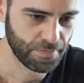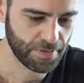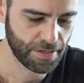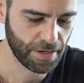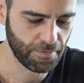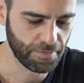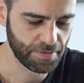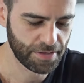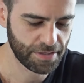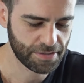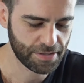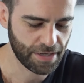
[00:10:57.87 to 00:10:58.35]

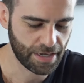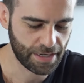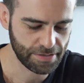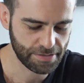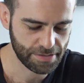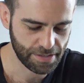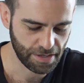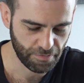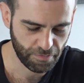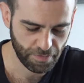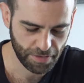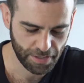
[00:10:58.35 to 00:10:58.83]
This guy
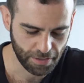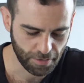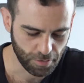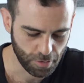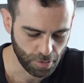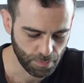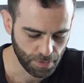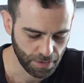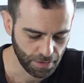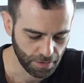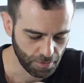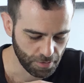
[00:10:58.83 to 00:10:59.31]
is definitely
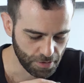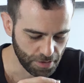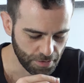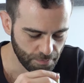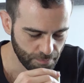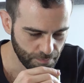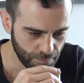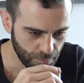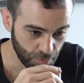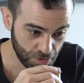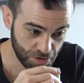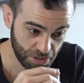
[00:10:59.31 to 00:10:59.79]
cumin loaded,
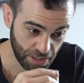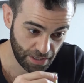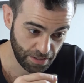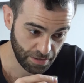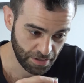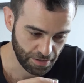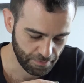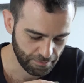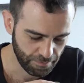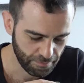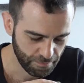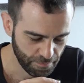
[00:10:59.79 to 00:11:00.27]
which I
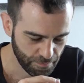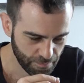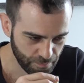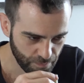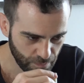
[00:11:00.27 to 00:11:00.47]
love.